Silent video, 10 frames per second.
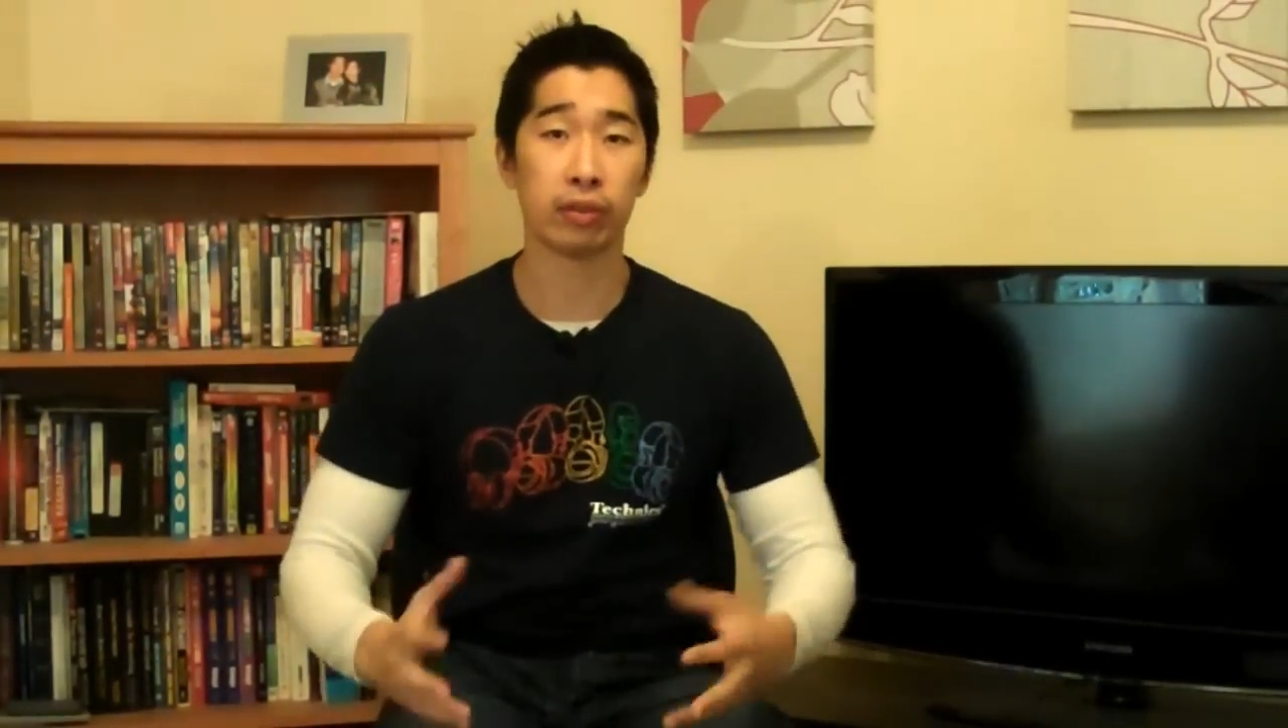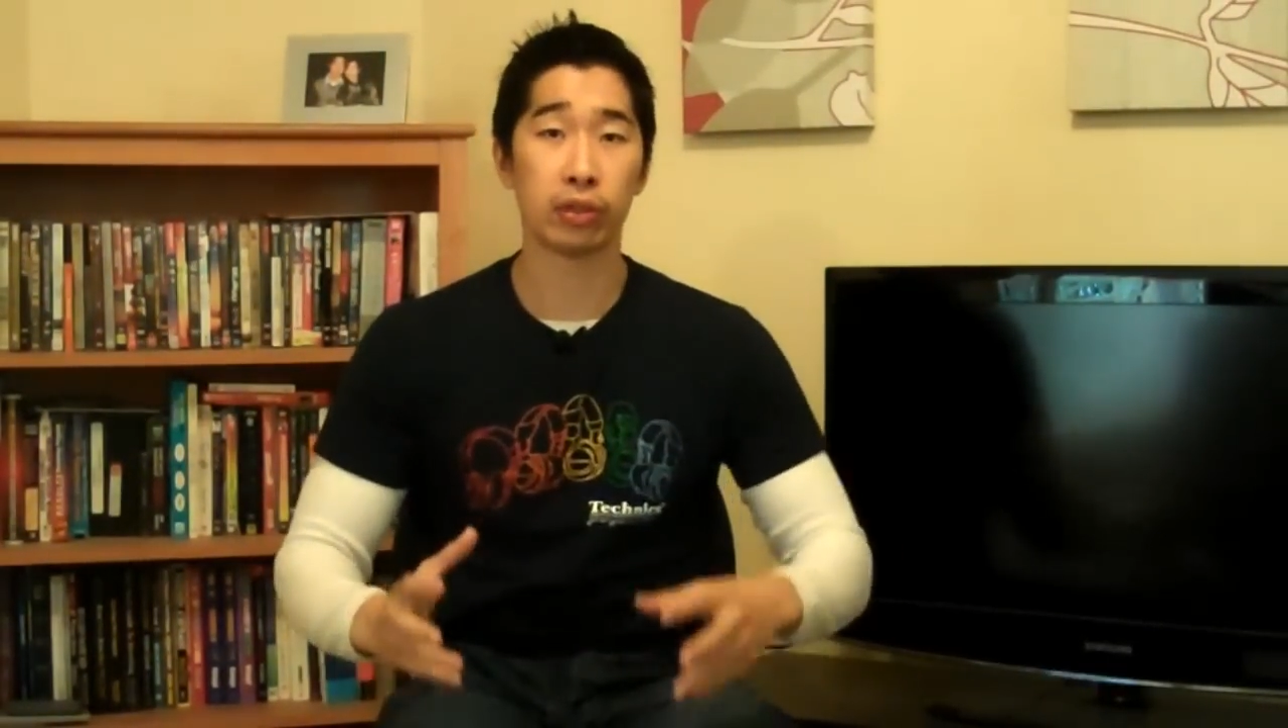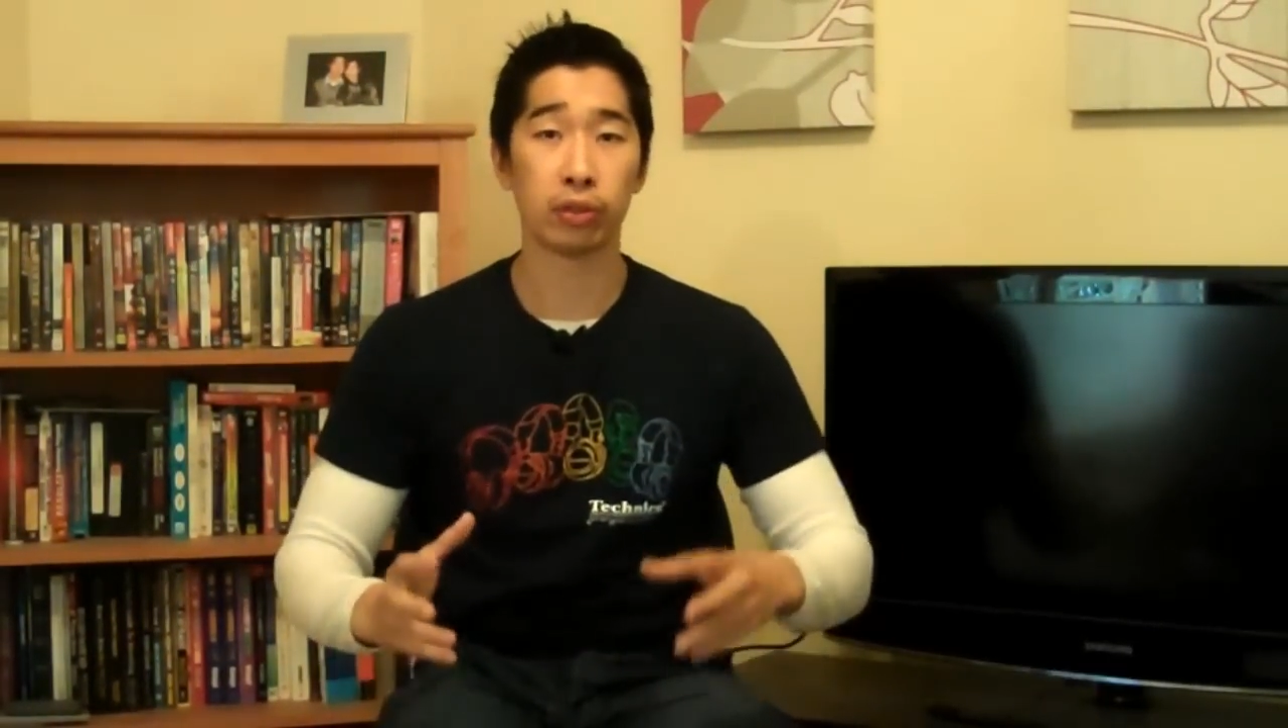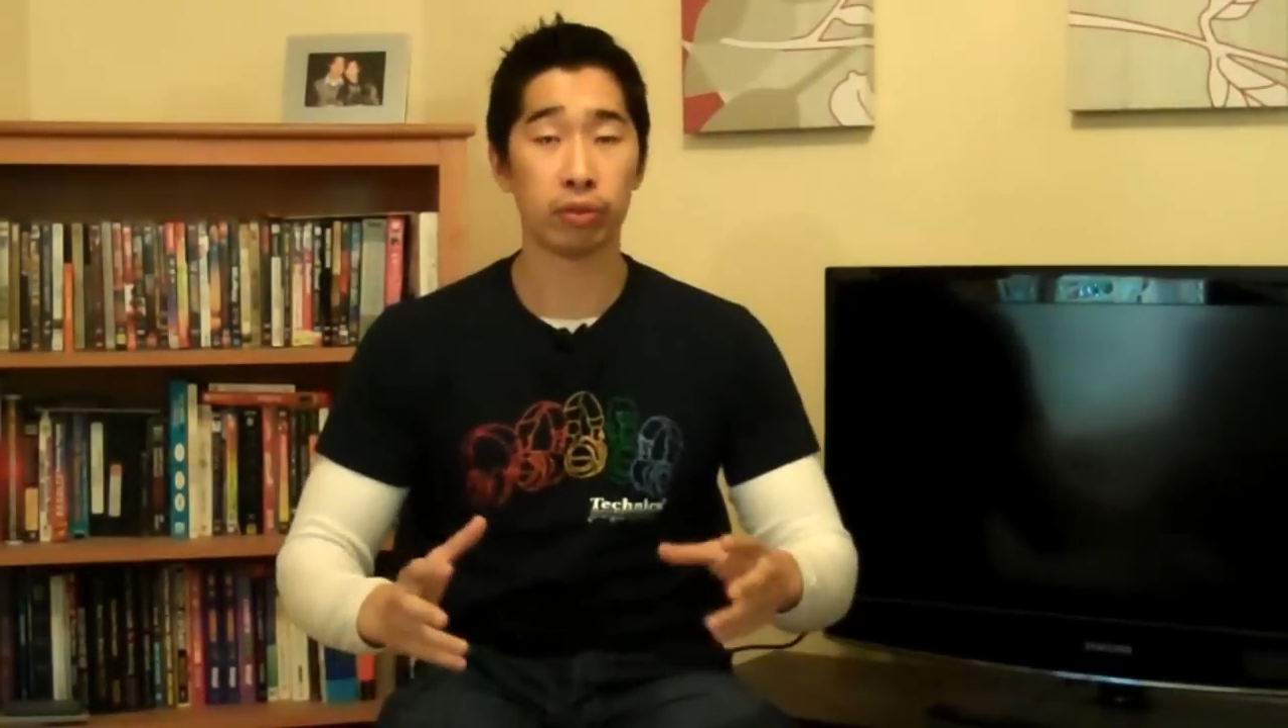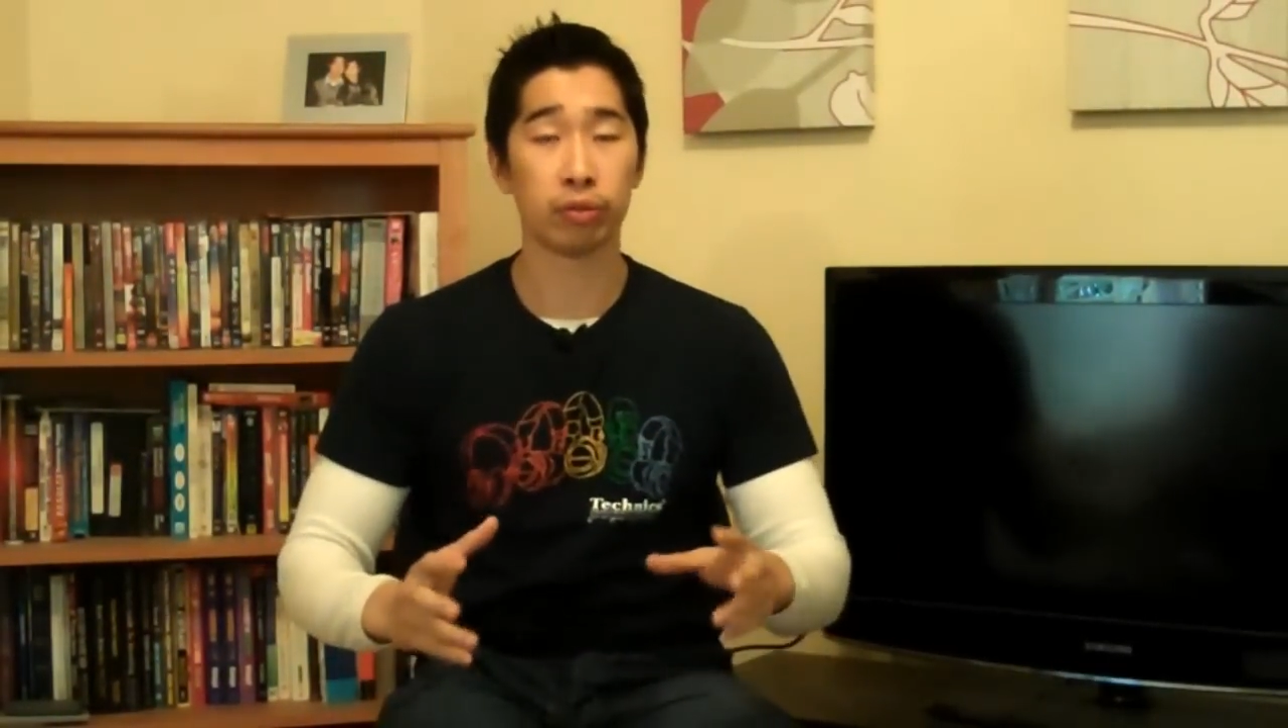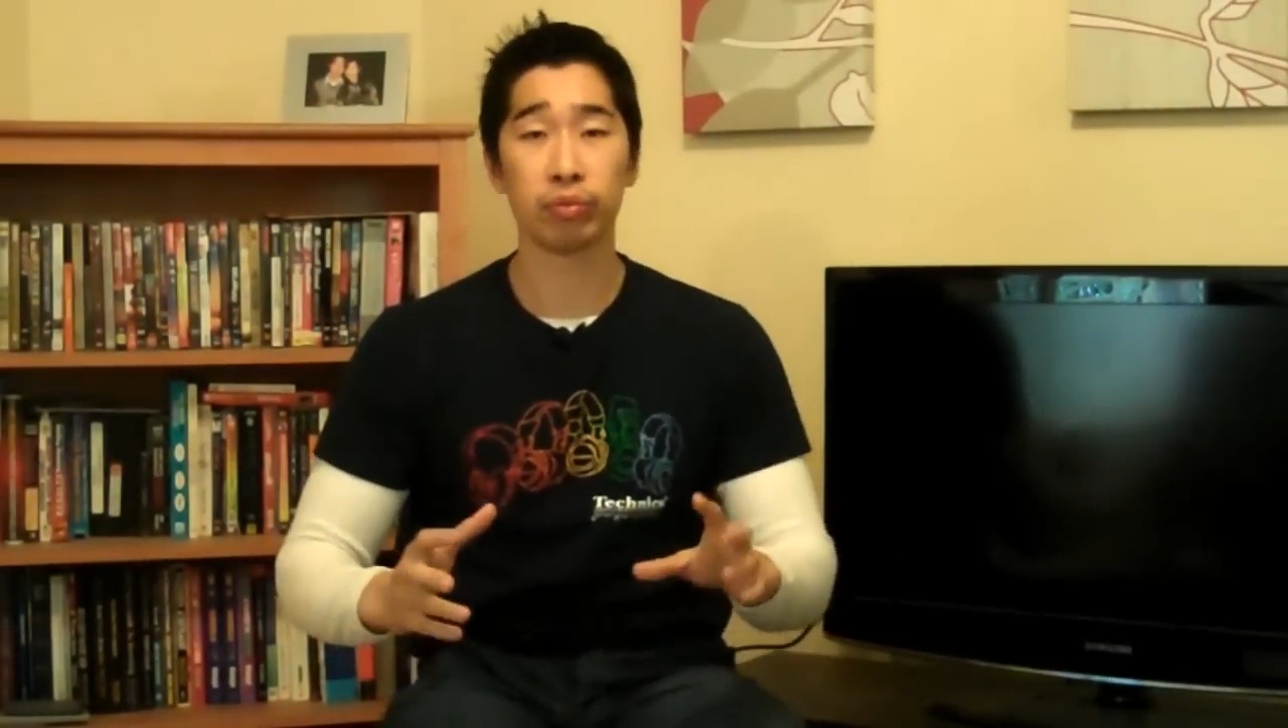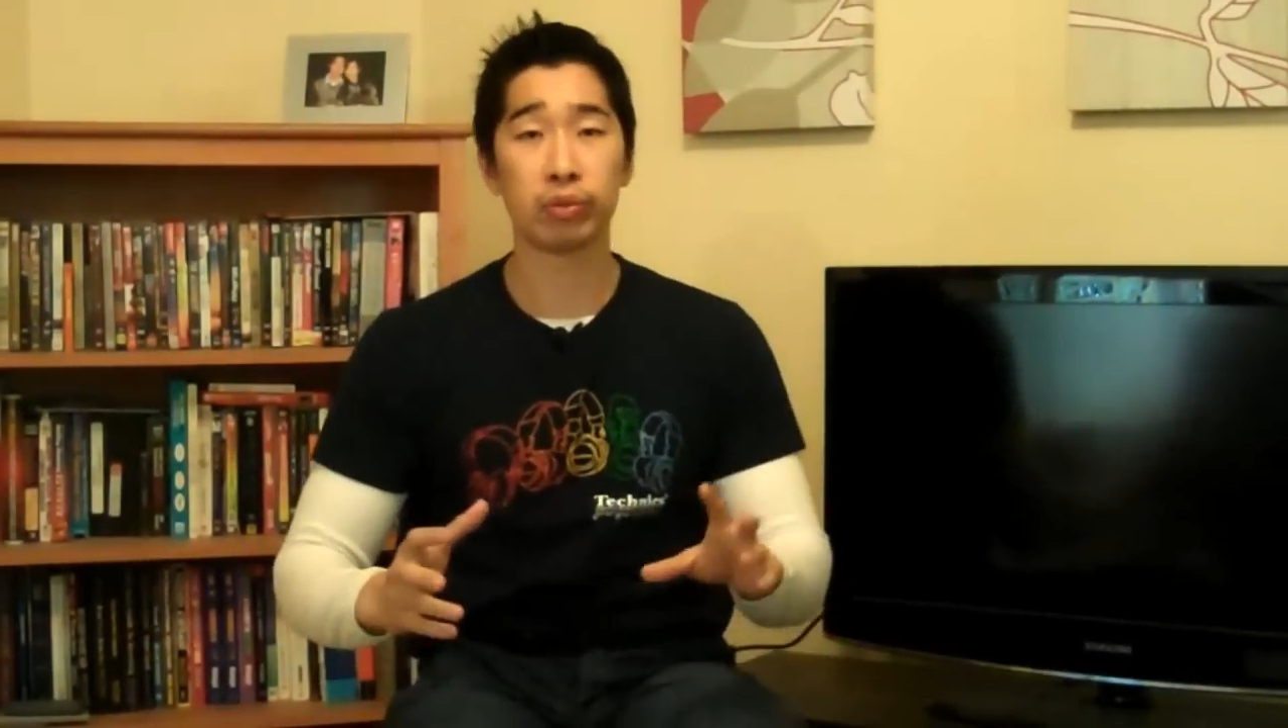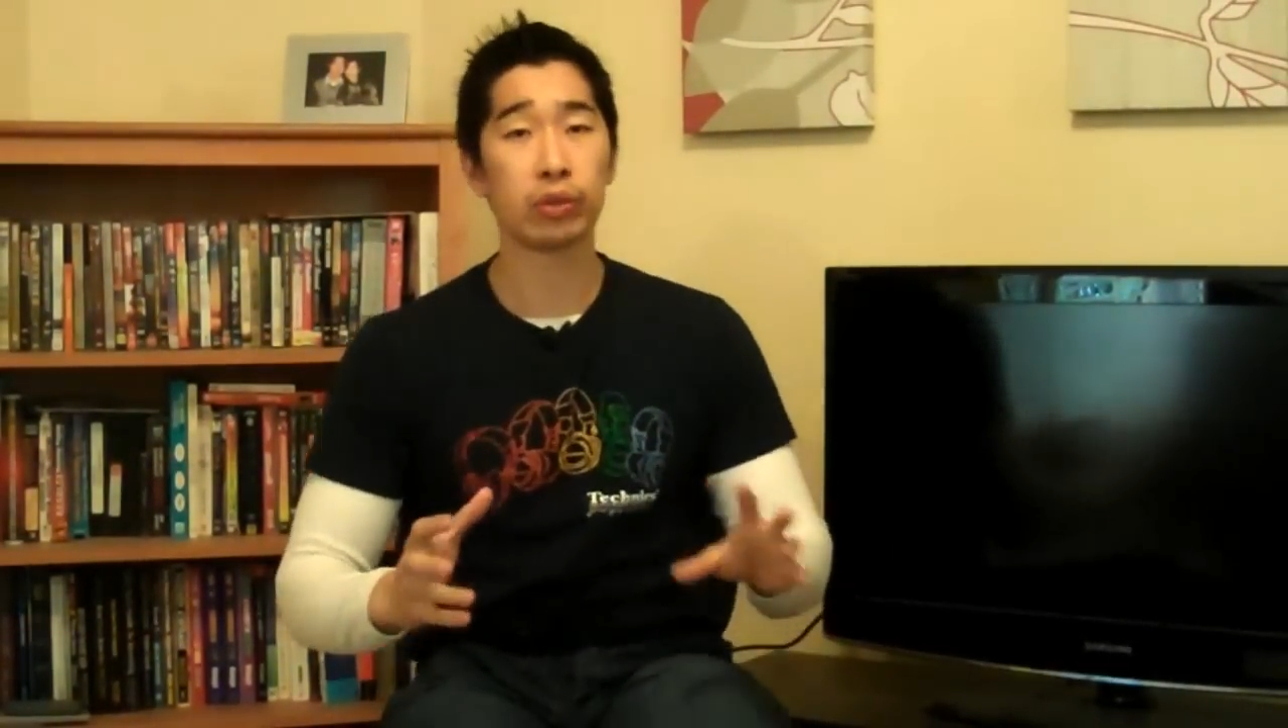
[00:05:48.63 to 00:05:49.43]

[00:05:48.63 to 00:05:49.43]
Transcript: to